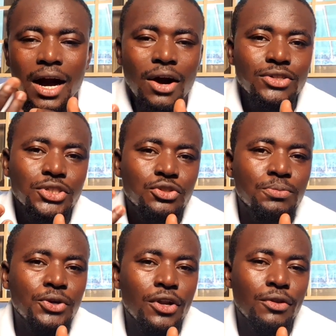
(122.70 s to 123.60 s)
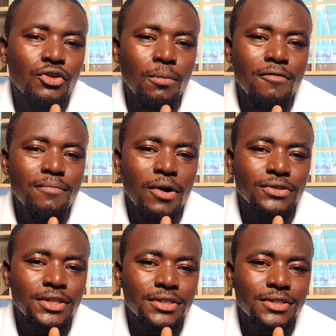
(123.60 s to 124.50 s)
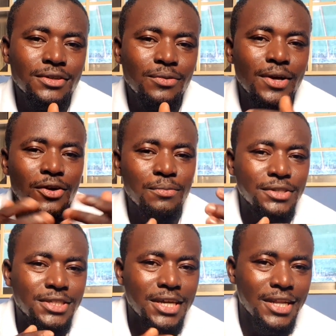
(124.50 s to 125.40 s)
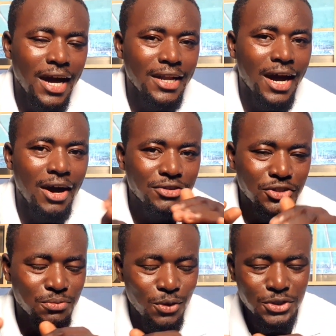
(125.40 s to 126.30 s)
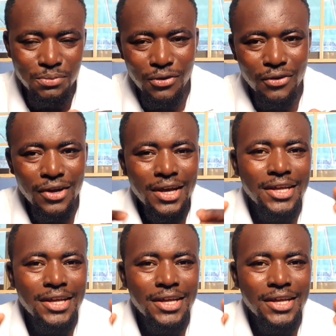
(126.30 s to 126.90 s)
houses to be on top of mountains where they will be seeing other houses more.